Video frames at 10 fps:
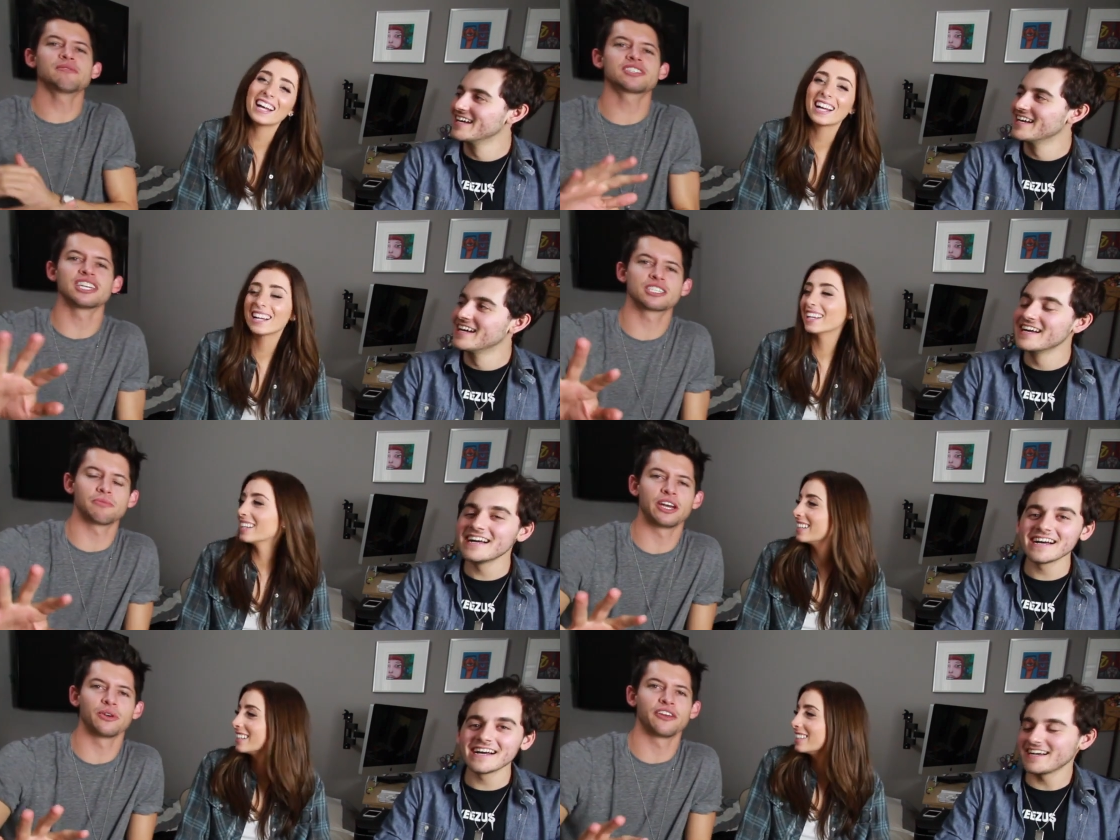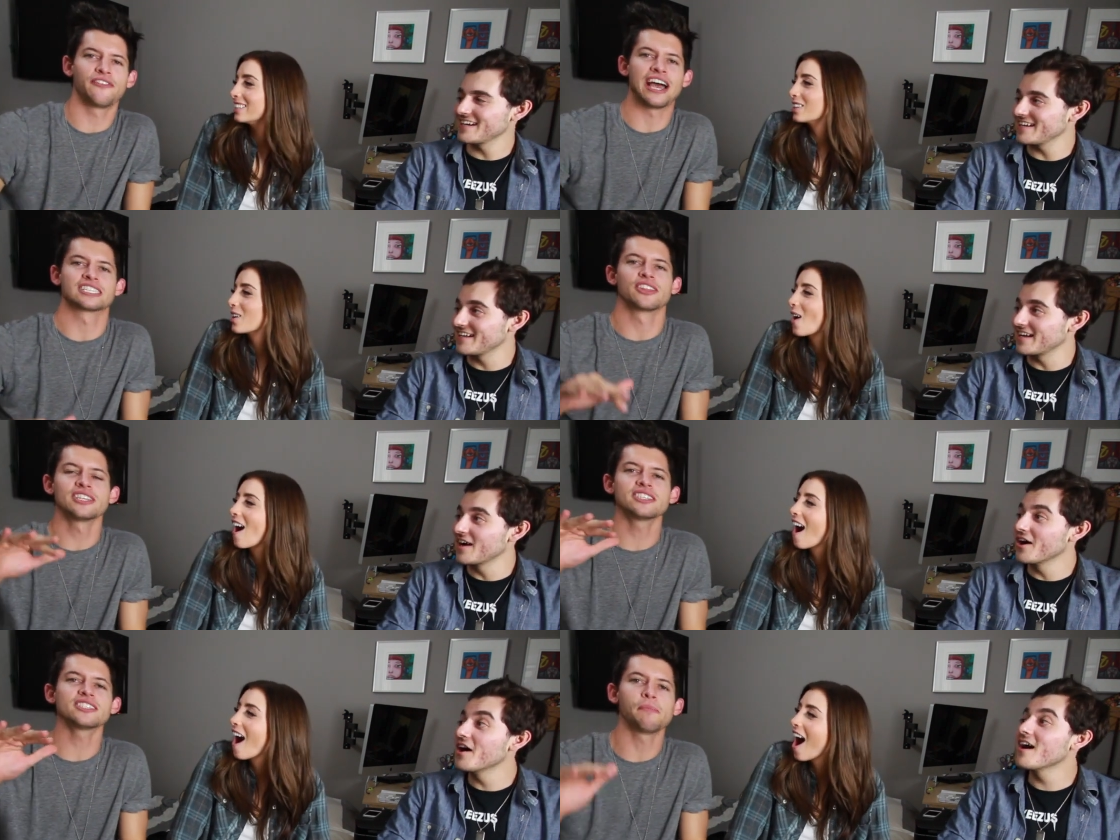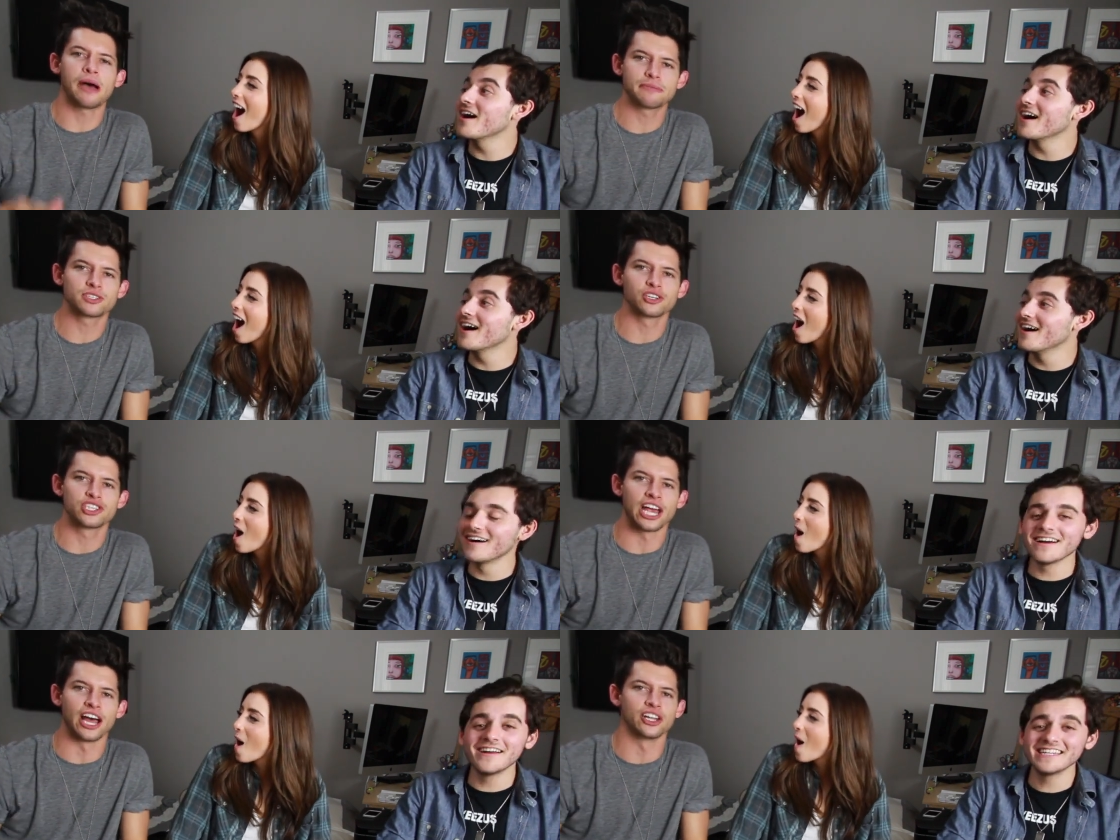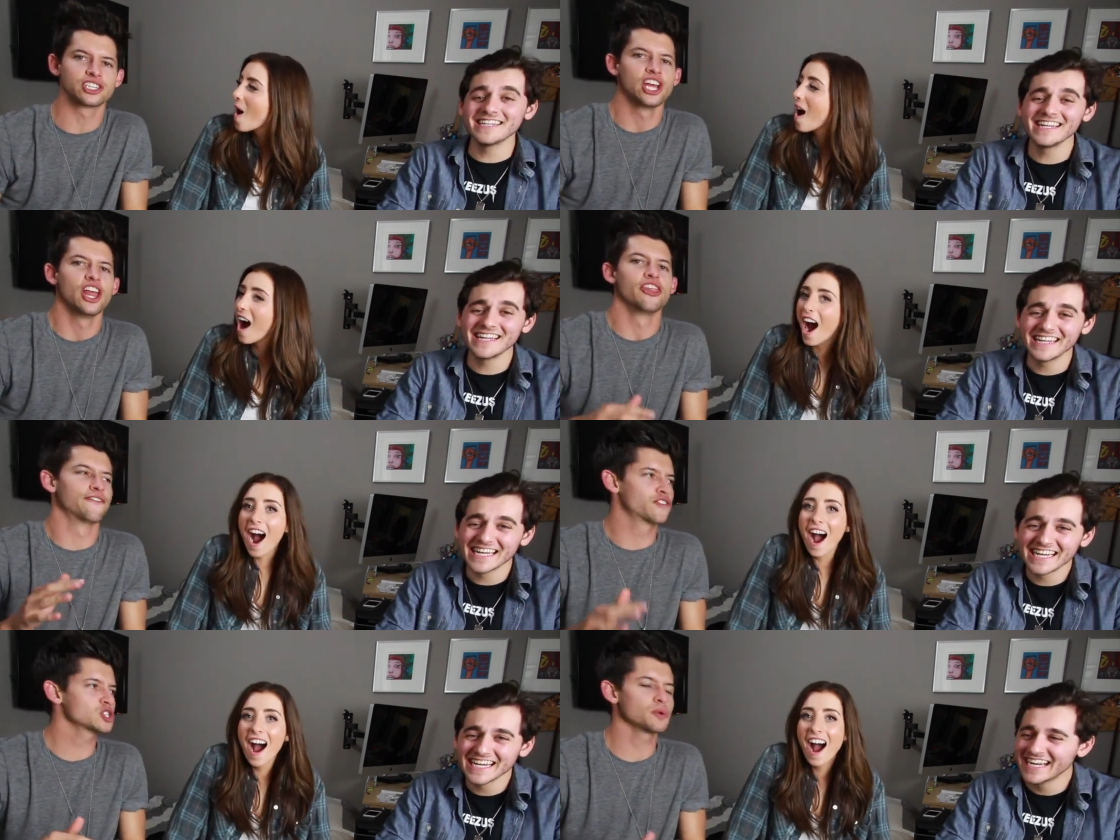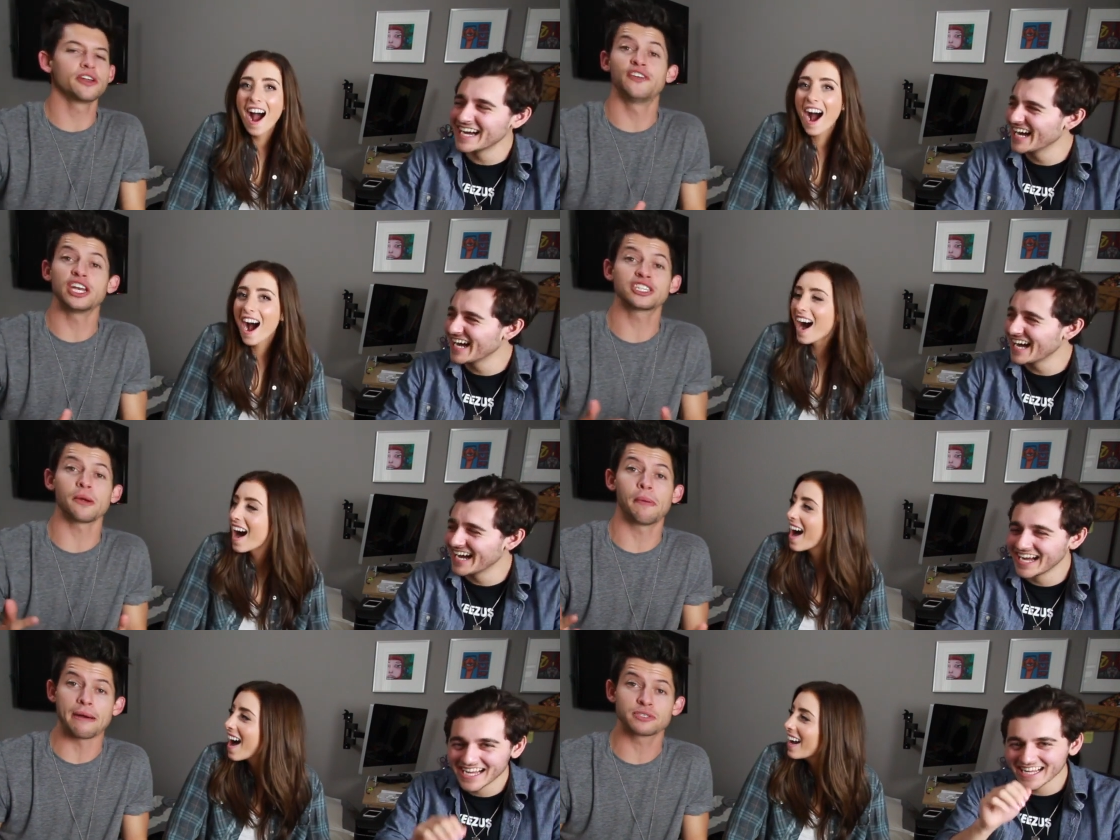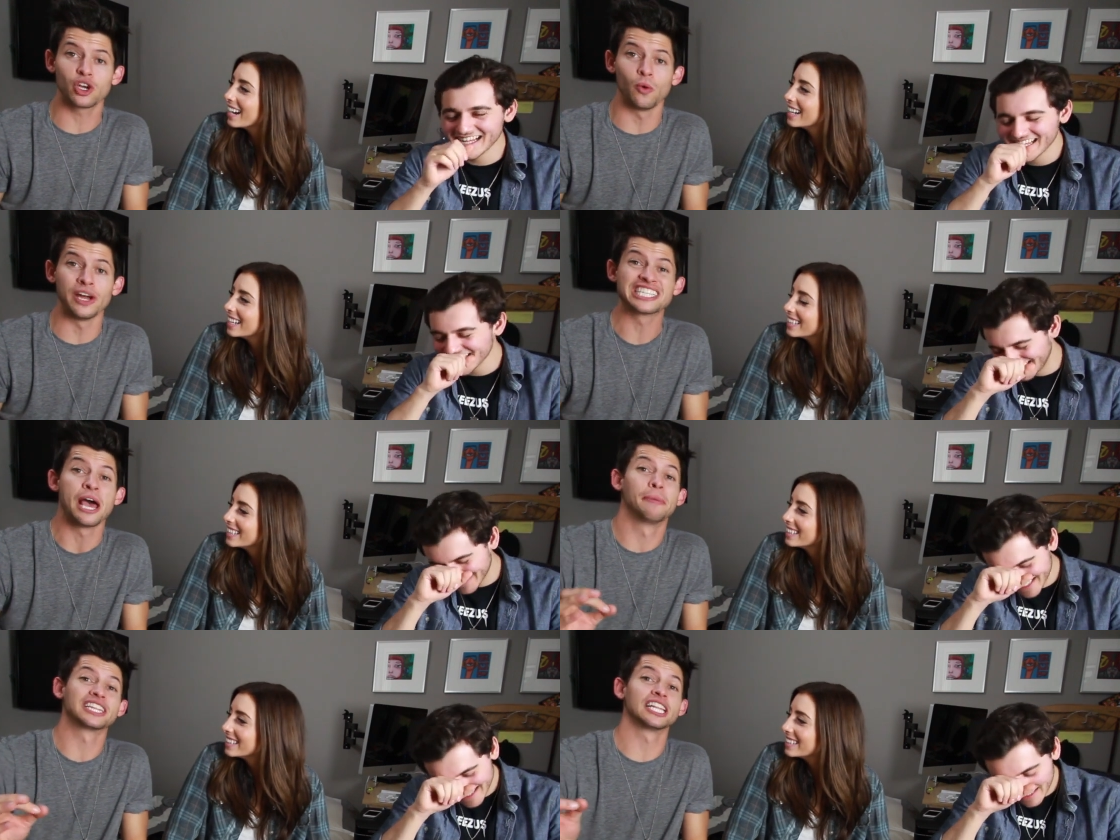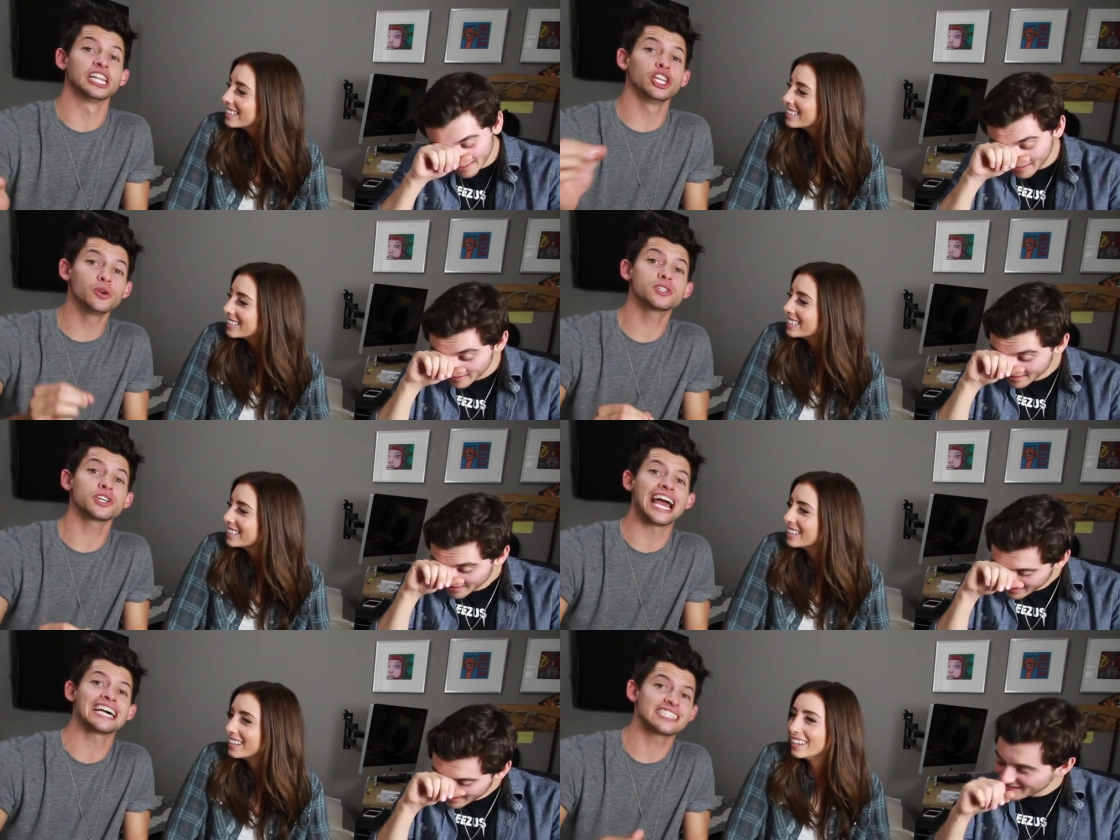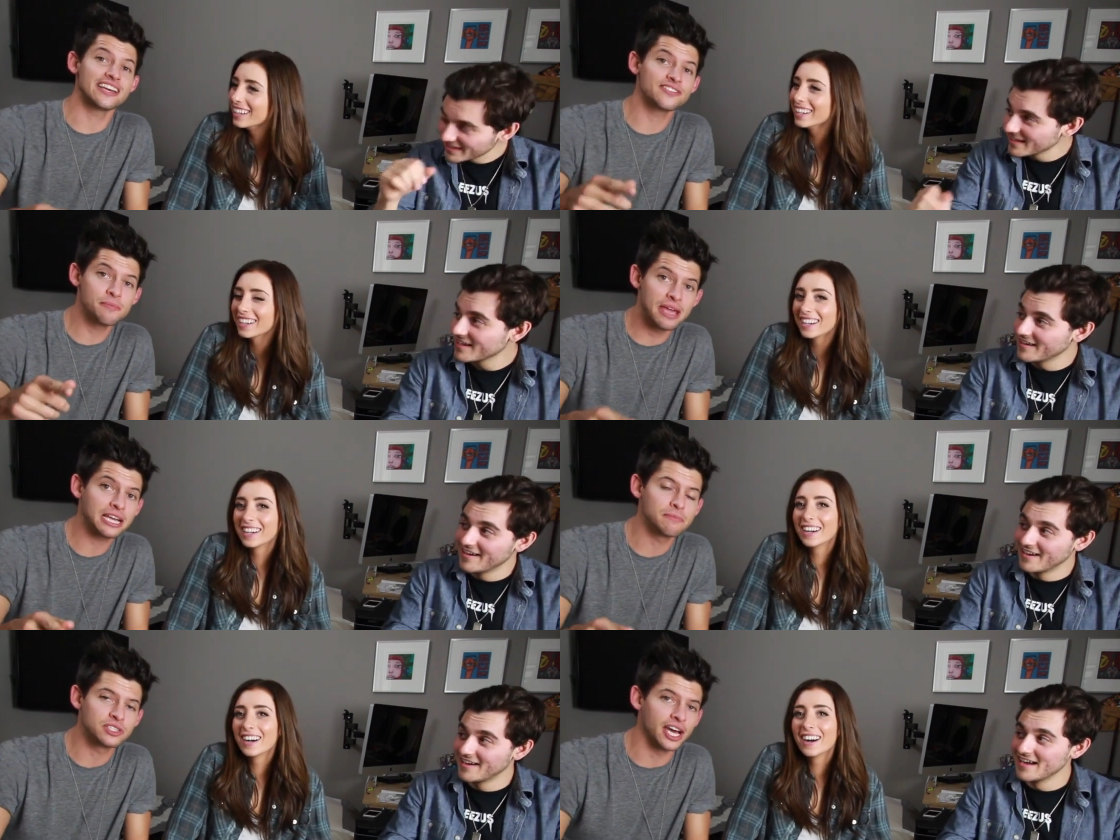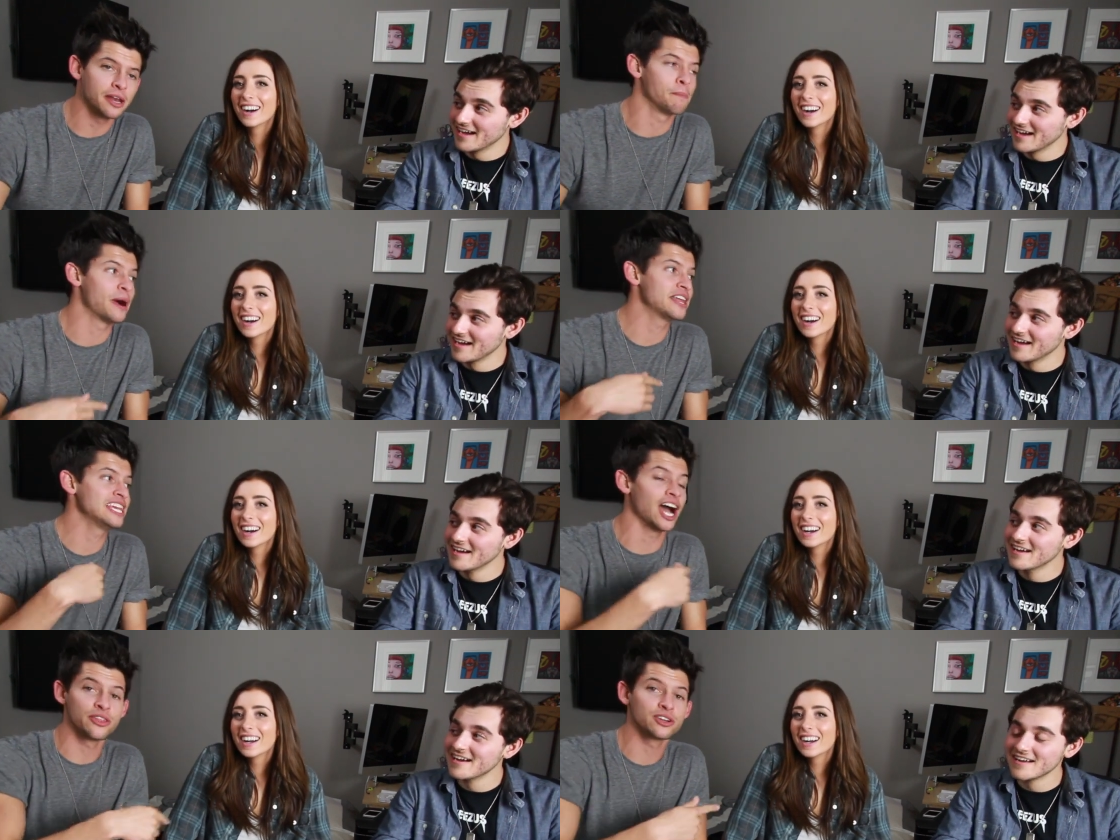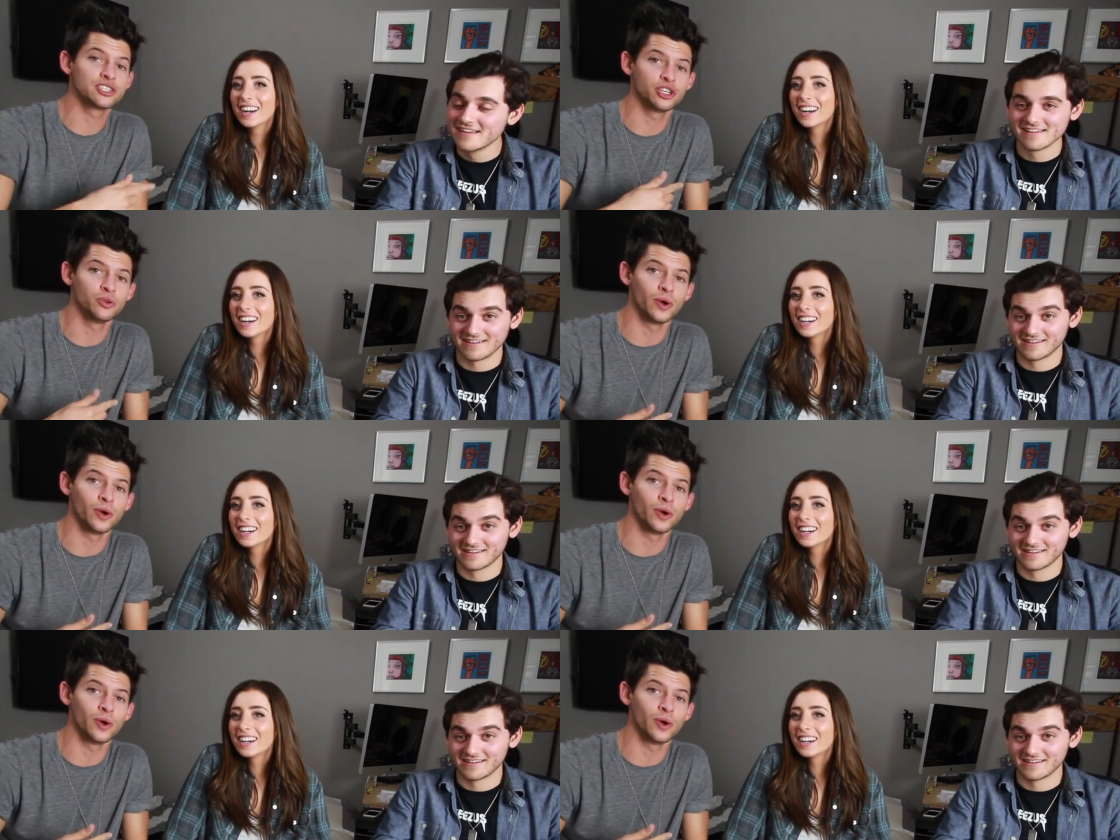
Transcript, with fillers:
Speaker 1: I'm just gonna explain it really fast. This is the popsicle challenge. The first one to finish their popsicle wins, but the loser has to have their makeup done by the other two